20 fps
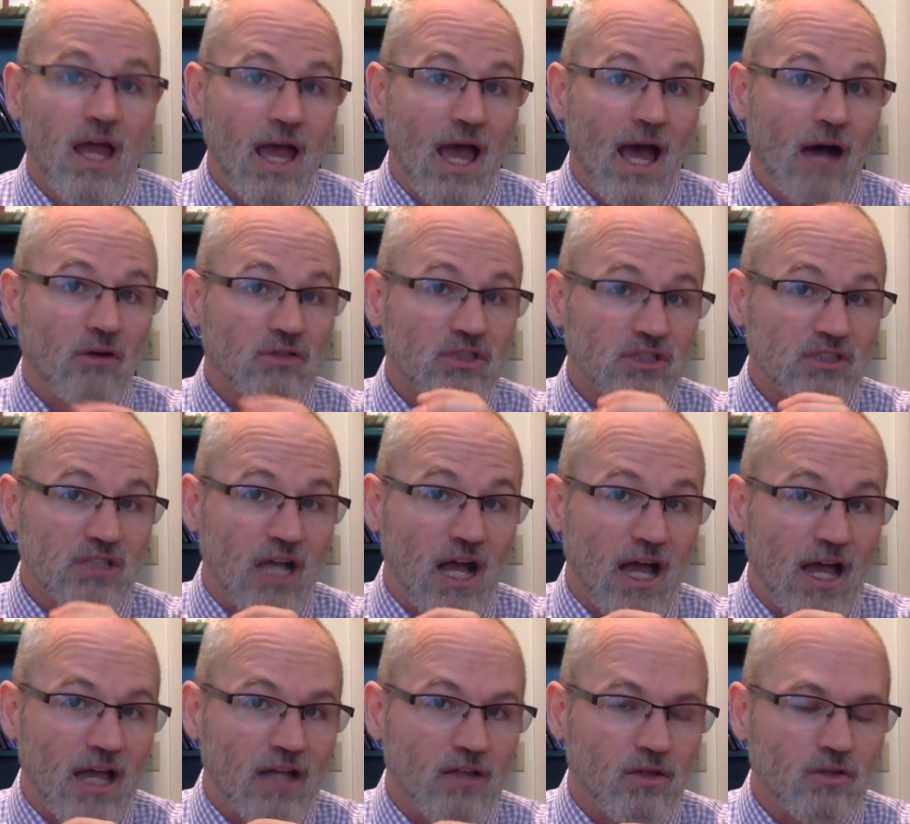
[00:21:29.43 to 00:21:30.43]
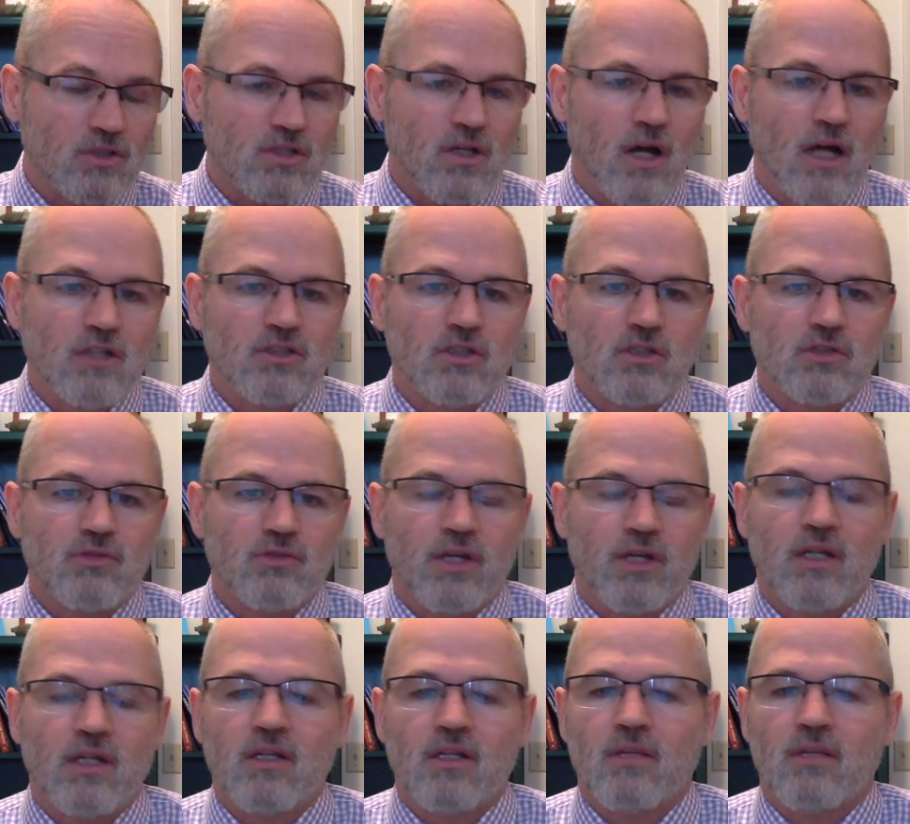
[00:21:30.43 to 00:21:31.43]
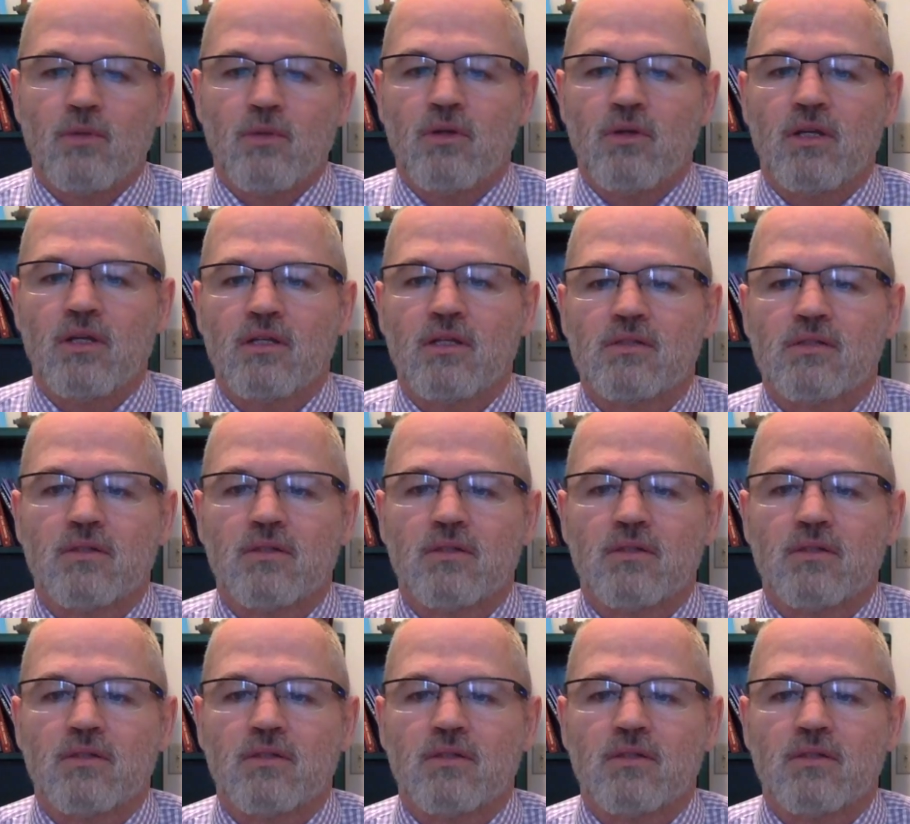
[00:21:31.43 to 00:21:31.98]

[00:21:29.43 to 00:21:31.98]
outside those concentrated communities.